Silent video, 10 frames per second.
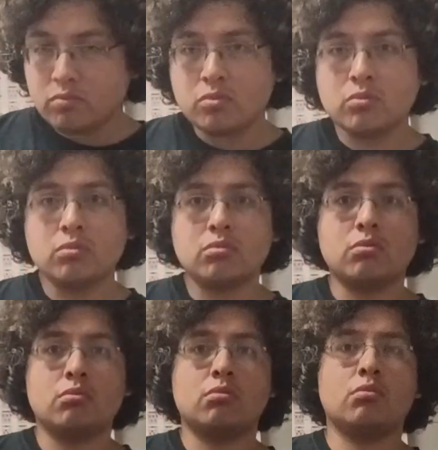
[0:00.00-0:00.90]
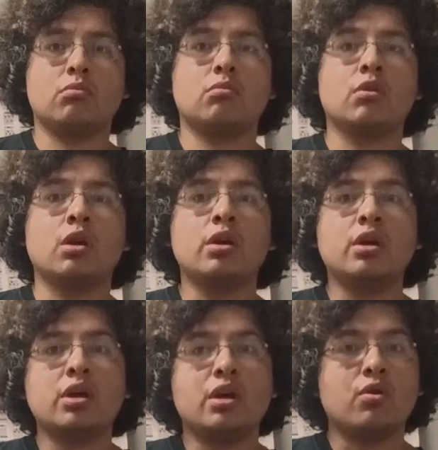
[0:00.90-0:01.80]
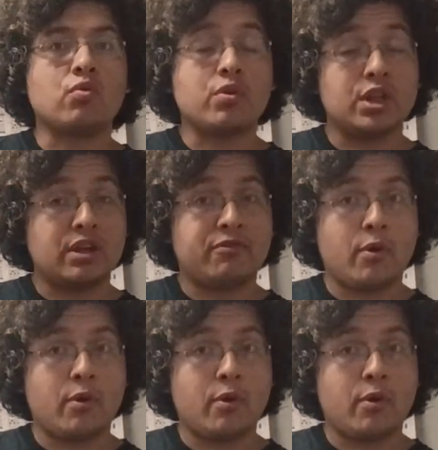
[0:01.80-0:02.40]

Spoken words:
really